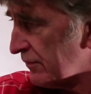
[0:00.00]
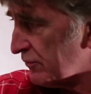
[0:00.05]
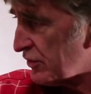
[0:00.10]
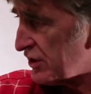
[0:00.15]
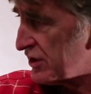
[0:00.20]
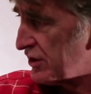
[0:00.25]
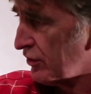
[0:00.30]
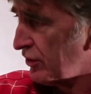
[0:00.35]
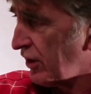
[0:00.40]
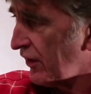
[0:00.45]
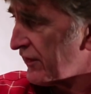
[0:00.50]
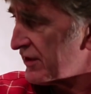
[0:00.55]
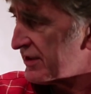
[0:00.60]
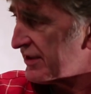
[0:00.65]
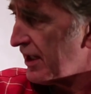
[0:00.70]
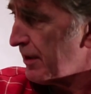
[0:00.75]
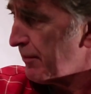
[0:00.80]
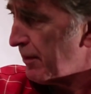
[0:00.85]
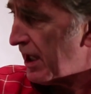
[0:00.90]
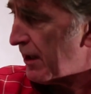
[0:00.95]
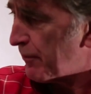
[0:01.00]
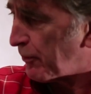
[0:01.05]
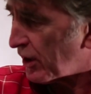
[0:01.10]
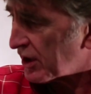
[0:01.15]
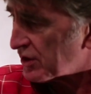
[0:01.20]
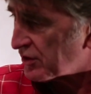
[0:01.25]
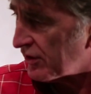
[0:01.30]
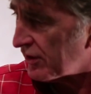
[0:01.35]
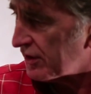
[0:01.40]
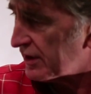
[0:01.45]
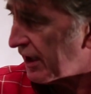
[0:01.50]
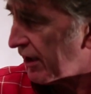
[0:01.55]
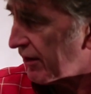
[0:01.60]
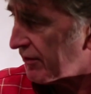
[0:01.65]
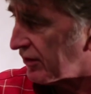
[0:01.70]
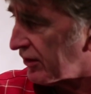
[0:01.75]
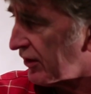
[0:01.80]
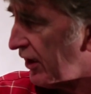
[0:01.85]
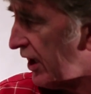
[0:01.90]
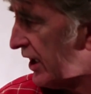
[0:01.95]
We've still got the same air pressure on the
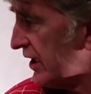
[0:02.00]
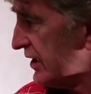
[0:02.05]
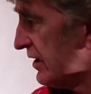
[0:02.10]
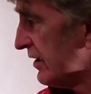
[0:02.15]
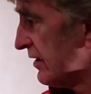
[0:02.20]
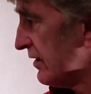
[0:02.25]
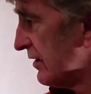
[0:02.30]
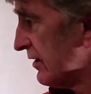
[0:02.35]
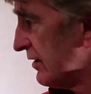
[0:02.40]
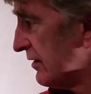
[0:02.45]
outside,